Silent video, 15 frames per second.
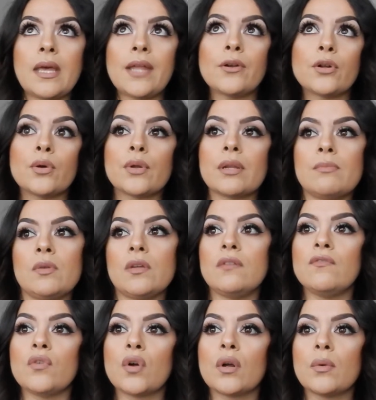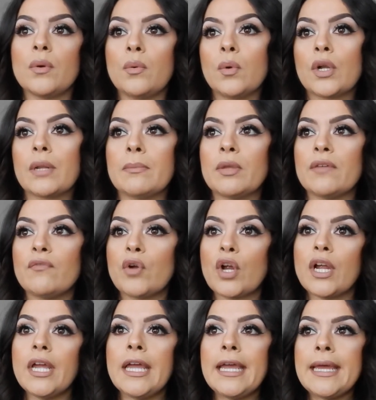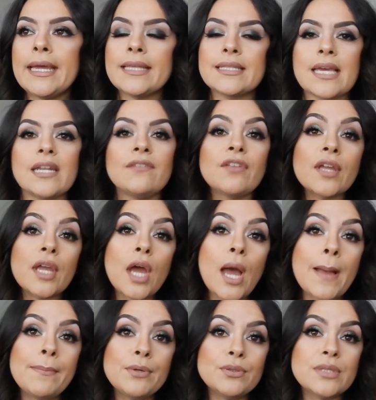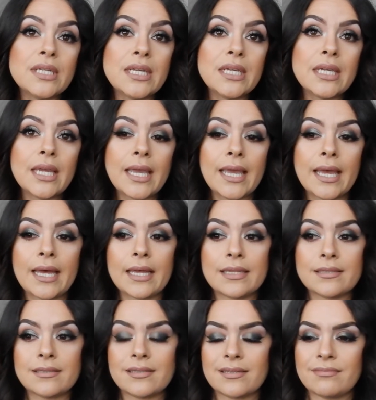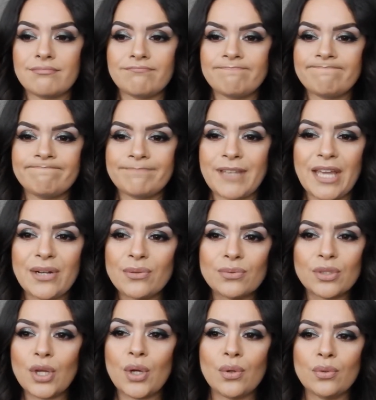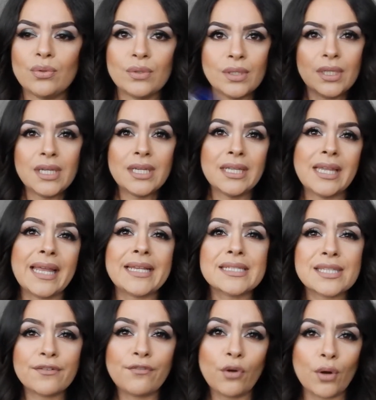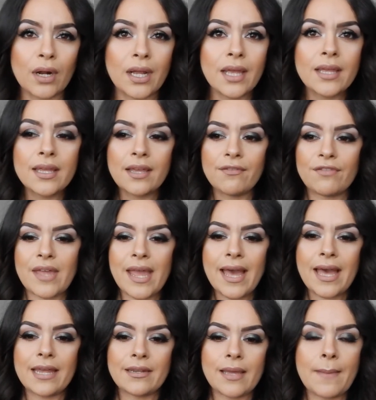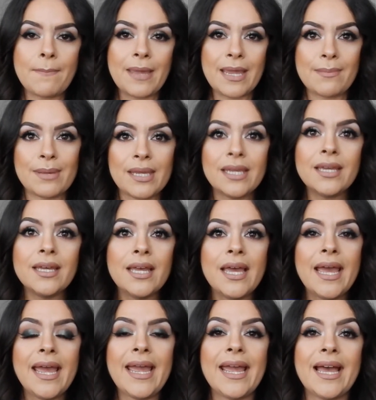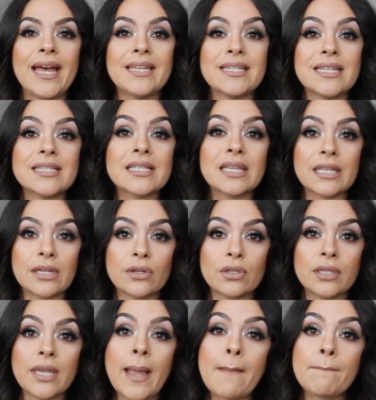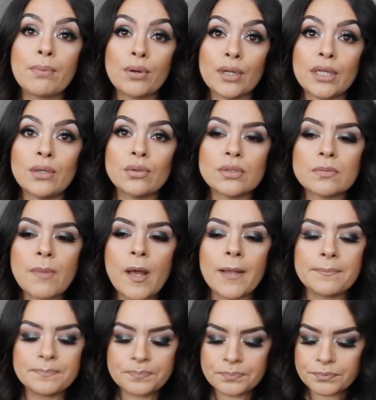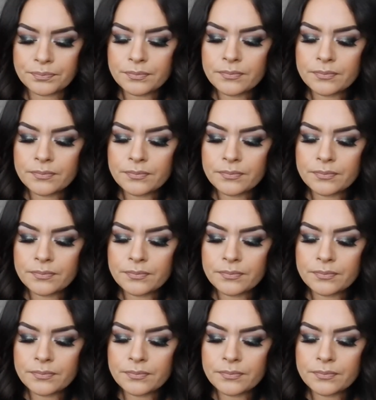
I don't know what I'm looking for, what word I'm looking for. It's kind of like a boutique and I don't know, like Sephora if they had a baby, and it's literally a pretty cool spot.